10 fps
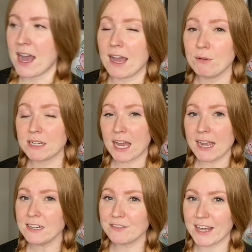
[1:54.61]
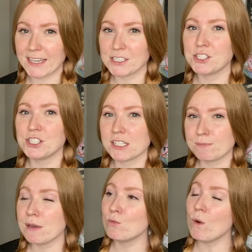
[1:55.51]
I would kind of like it to just
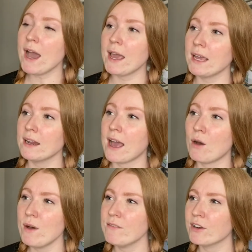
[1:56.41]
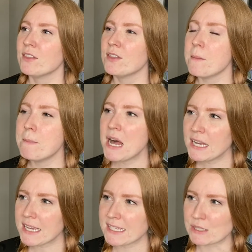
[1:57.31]
be white. However, the
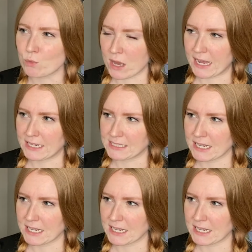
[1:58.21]
mug is white.